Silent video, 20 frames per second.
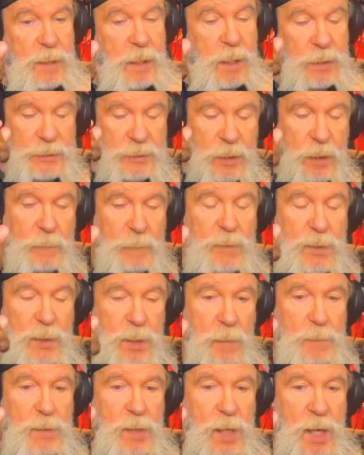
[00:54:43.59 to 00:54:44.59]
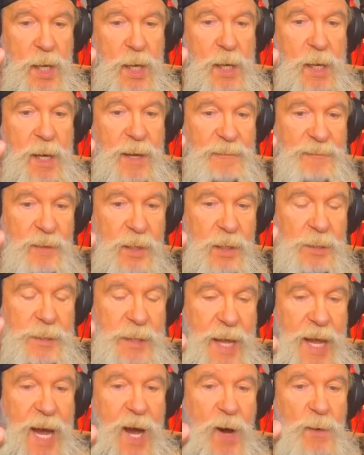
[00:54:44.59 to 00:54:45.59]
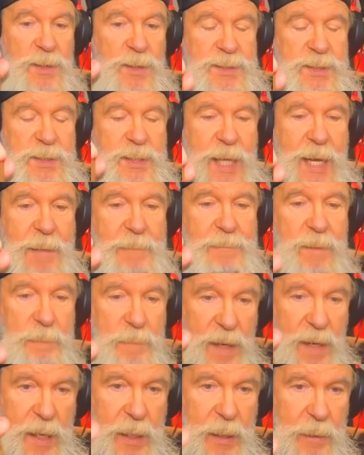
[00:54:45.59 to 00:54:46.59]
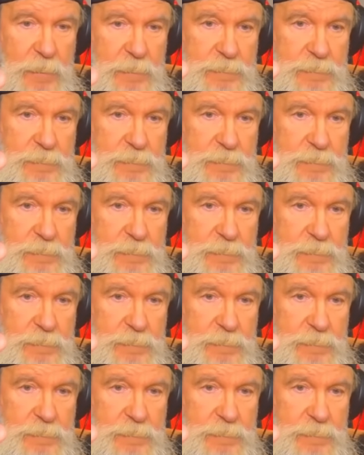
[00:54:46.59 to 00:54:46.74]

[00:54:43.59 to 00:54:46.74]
in WWE, I think now is the time to buy it.